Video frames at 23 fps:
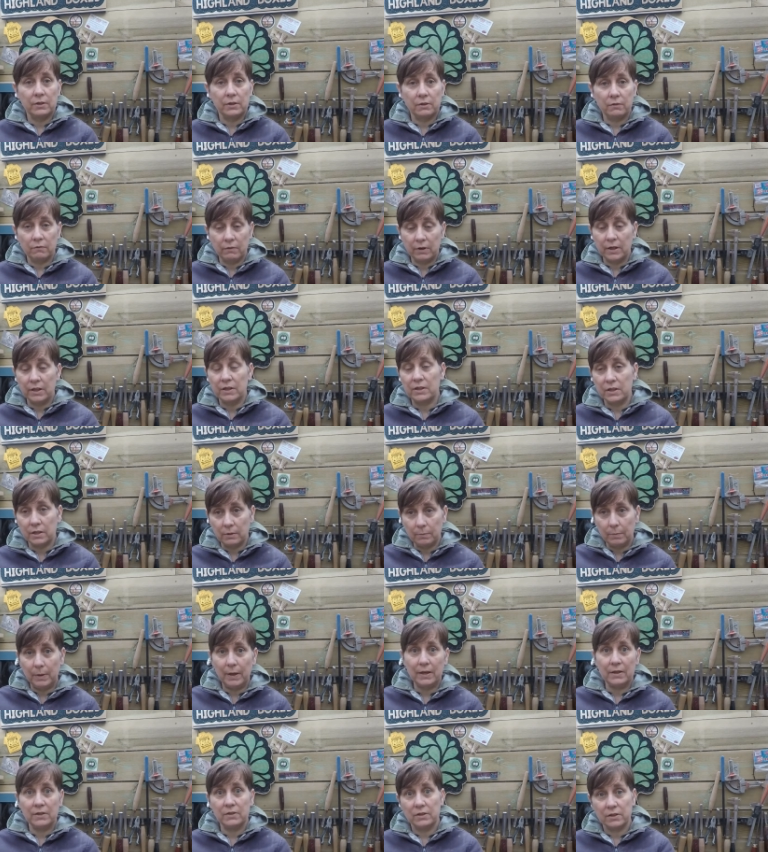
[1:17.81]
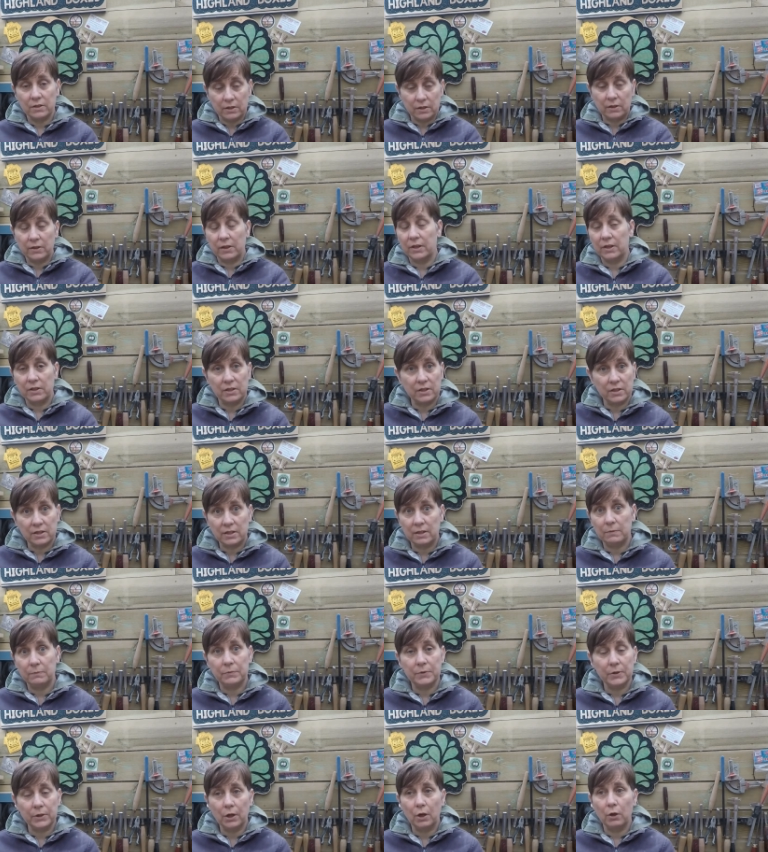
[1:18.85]
the rings and the pens is the things that seem
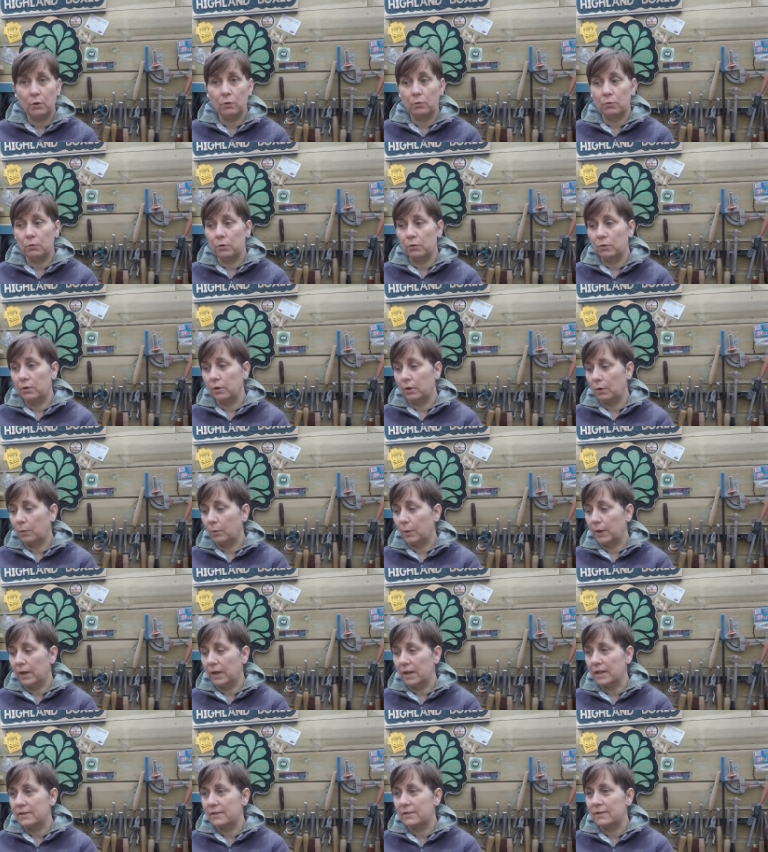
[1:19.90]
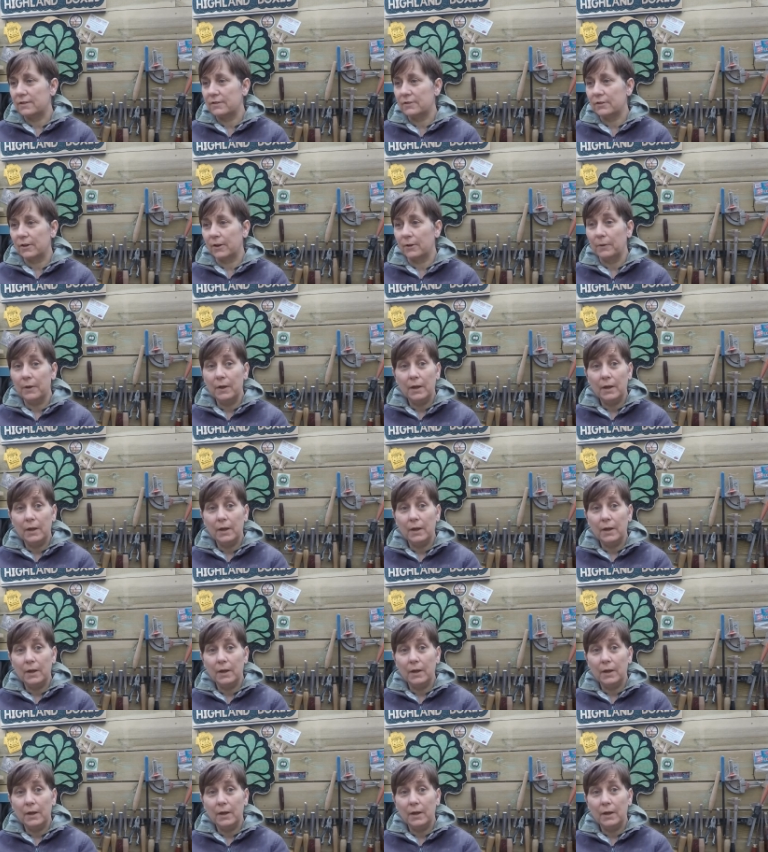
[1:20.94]
to go the quickest. So